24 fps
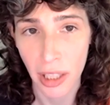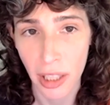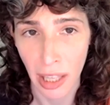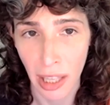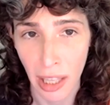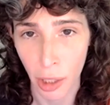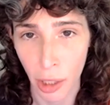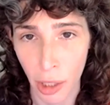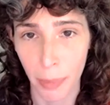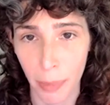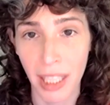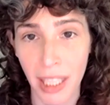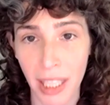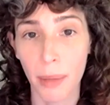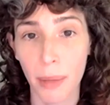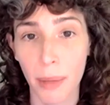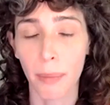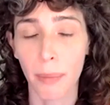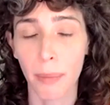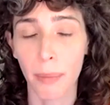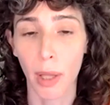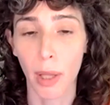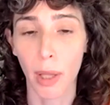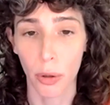that there be
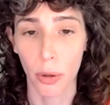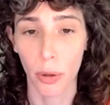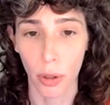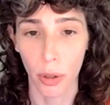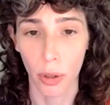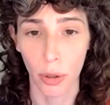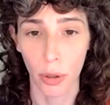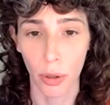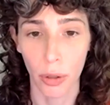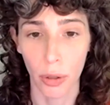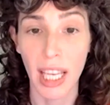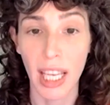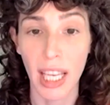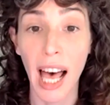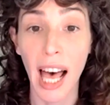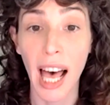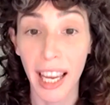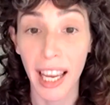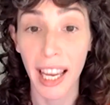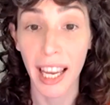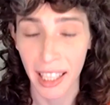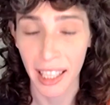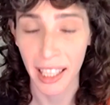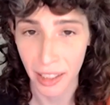some local
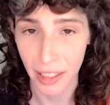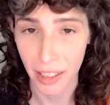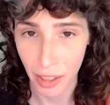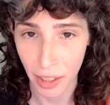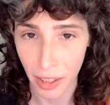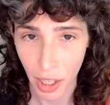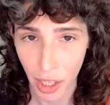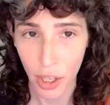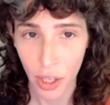tie-in.